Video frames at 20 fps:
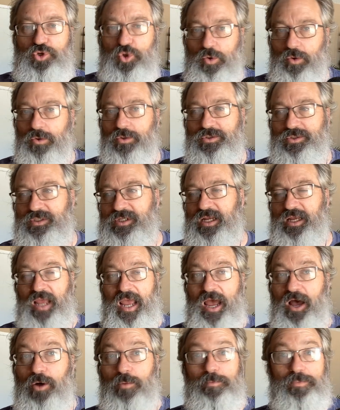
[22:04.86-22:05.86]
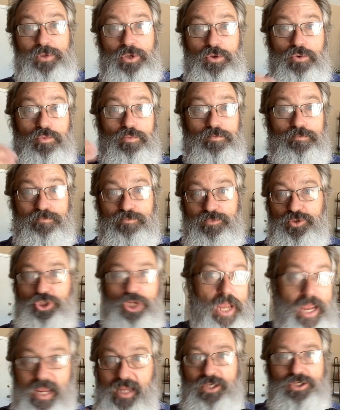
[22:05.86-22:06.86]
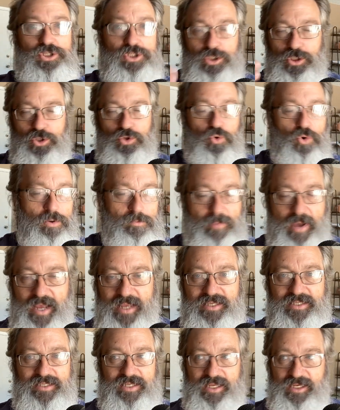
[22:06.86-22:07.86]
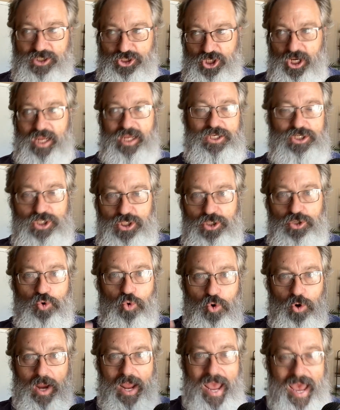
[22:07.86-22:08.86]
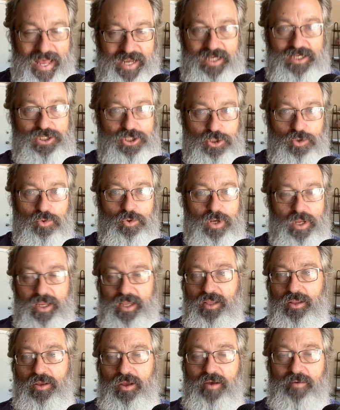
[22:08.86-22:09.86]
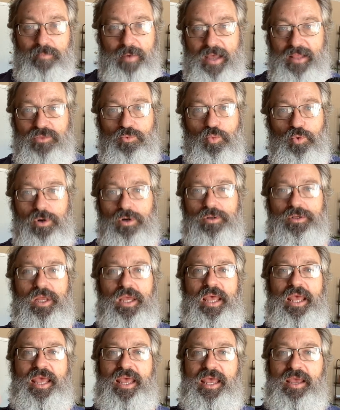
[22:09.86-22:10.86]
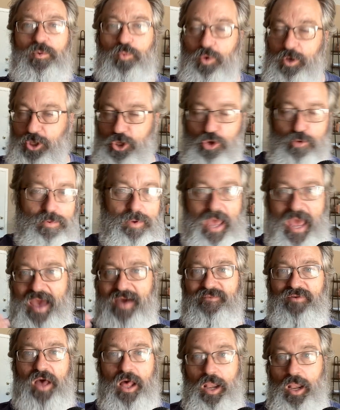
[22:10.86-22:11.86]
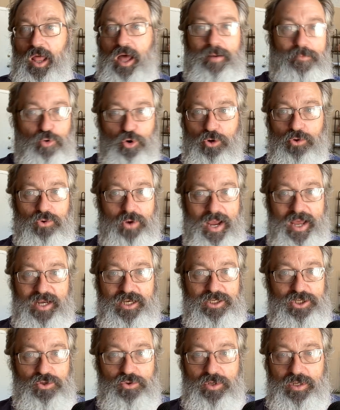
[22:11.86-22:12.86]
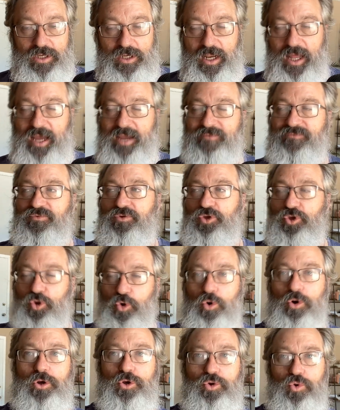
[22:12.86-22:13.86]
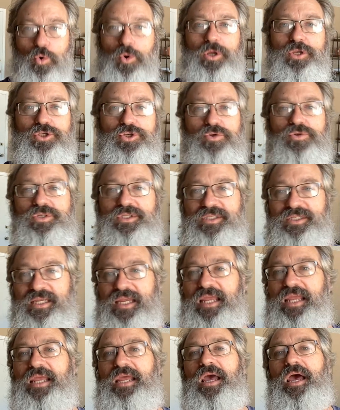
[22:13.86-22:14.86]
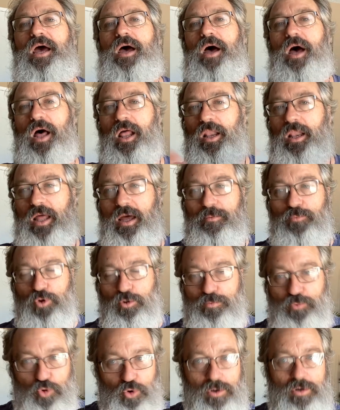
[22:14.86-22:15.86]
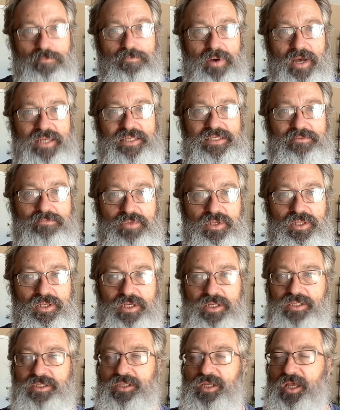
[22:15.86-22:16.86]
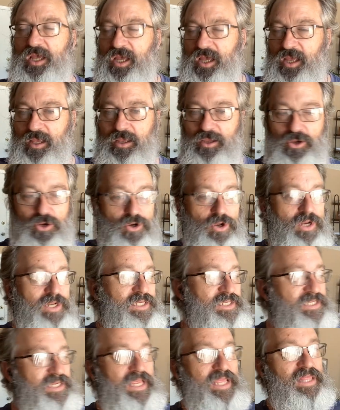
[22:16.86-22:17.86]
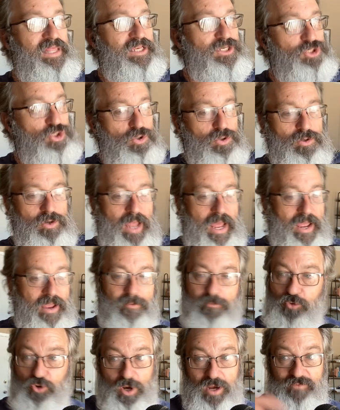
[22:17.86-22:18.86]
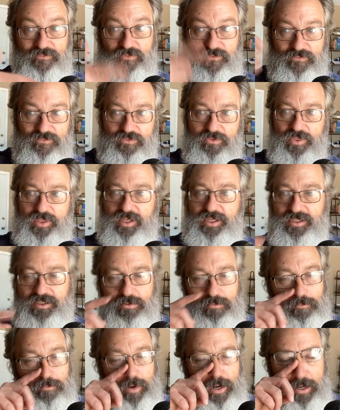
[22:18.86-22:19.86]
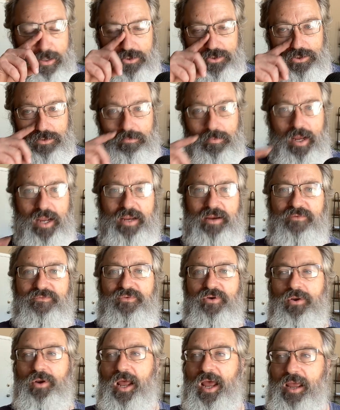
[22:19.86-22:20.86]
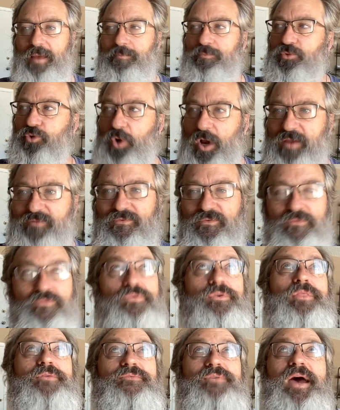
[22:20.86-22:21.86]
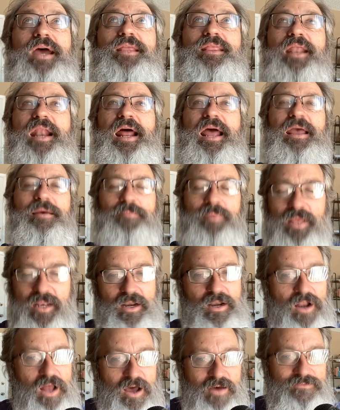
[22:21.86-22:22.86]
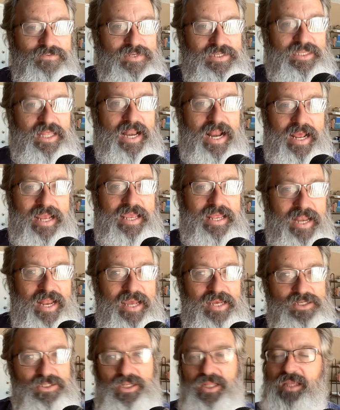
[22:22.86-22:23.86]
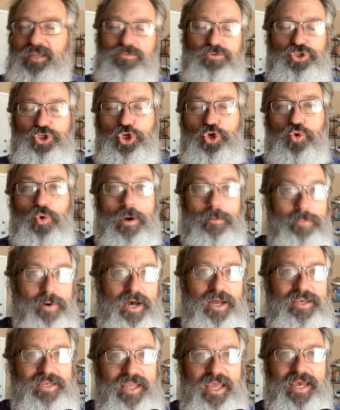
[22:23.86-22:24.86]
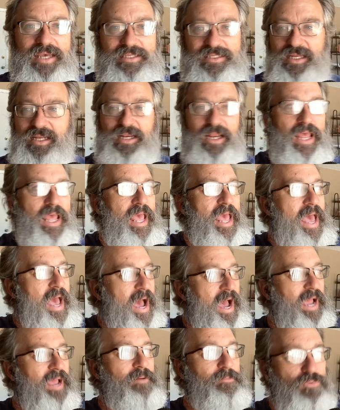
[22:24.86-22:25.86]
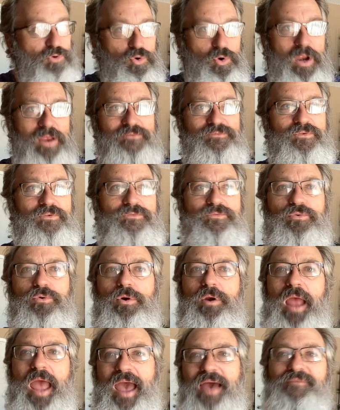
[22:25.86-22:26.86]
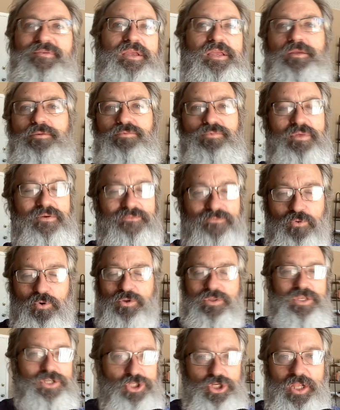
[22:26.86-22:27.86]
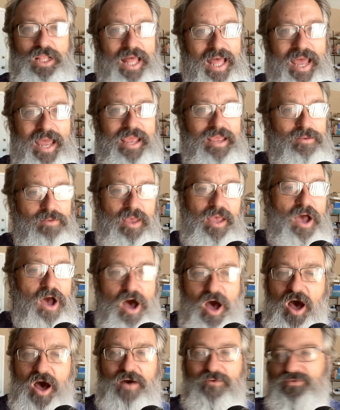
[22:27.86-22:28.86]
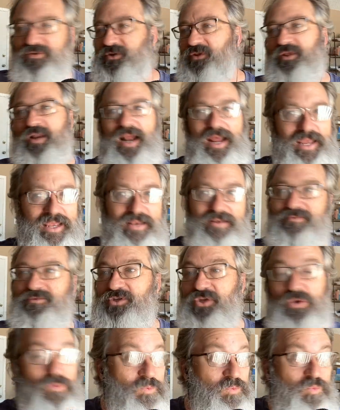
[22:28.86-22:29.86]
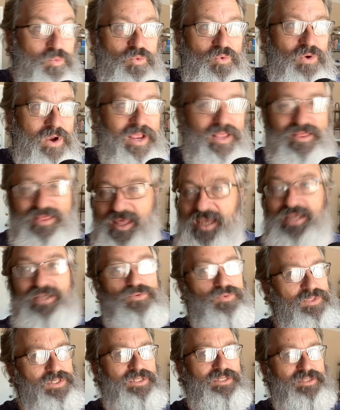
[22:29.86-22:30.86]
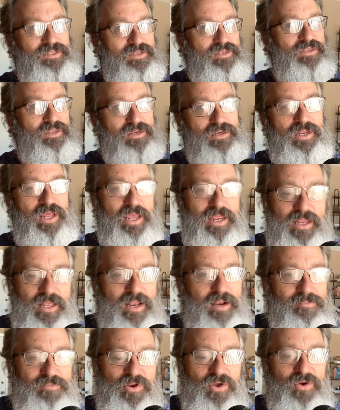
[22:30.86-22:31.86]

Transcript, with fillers: tools to help you change your mindset change your attitude in, about the world when you have a lot more gratitude in life you're going to see a lot more possibilities you're going to see that you're i am grateful for this behringer microphone i am grateful for the fact that i am in an office that i can actually do a podcast in i am grateful for having the fourth of july off so that i can do great things which is the day that i'm